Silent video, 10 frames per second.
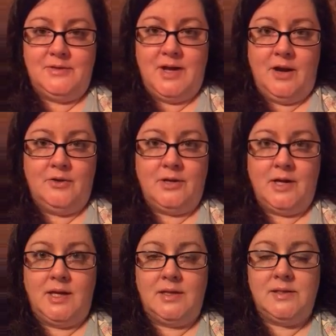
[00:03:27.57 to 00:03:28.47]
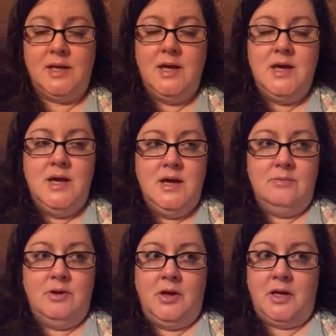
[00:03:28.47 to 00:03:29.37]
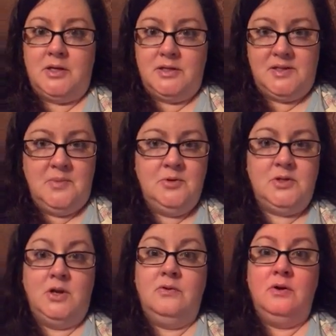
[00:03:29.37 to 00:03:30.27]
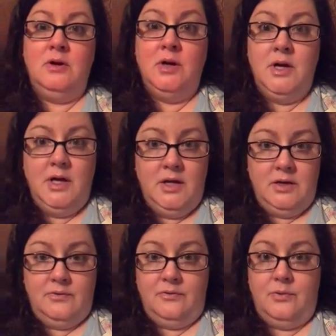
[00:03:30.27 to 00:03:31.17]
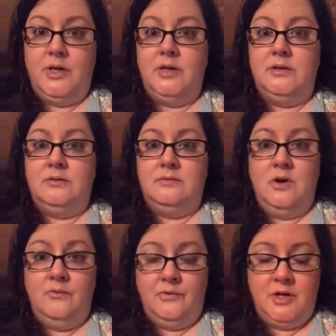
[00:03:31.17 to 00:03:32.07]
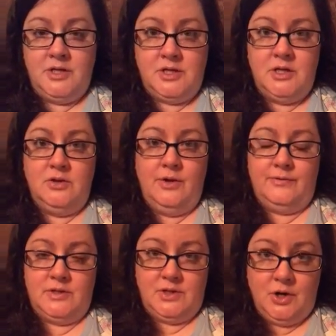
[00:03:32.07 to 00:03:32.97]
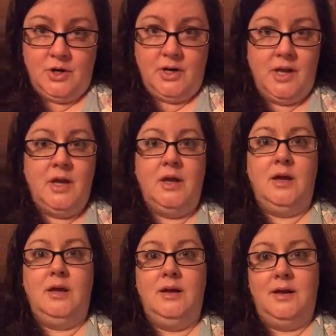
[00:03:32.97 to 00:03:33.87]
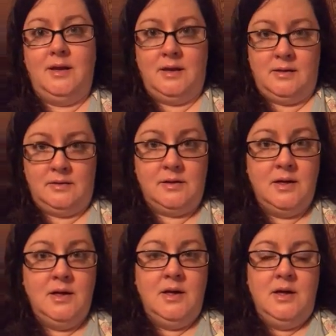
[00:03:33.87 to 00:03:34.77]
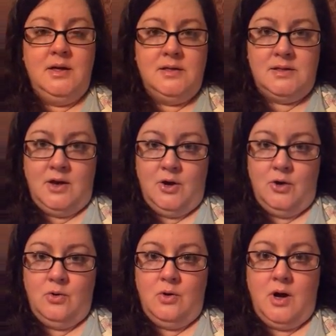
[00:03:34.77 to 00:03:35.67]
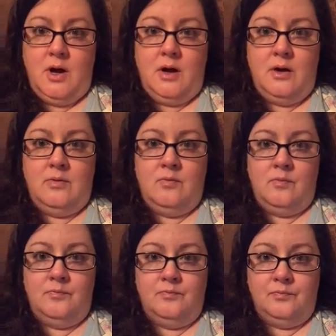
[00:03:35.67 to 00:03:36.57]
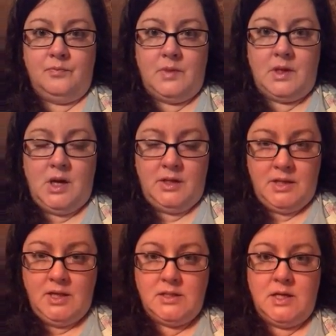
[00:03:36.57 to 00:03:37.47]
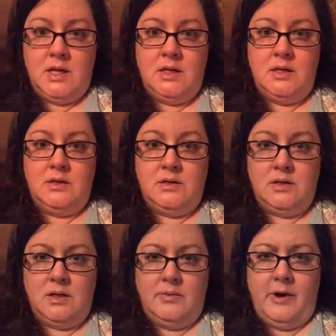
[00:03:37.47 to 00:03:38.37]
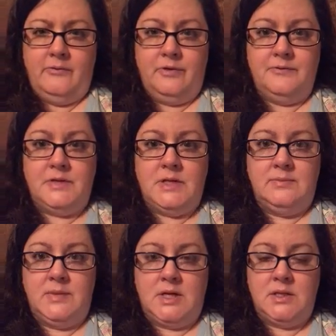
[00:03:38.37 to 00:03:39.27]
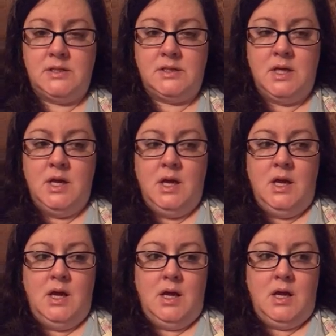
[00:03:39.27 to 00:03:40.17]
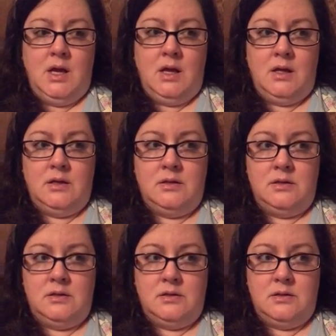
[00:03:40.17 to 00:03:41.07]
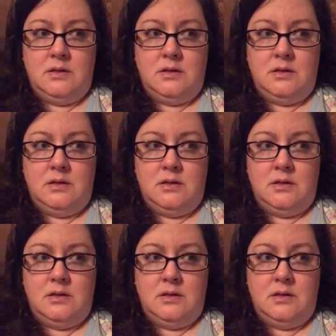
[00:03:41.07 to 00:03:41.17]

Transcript: down, I guess, and be like, it's almost over. If we don't finish it, you have to start it again. And so, got that done. It took about 15 minutes, and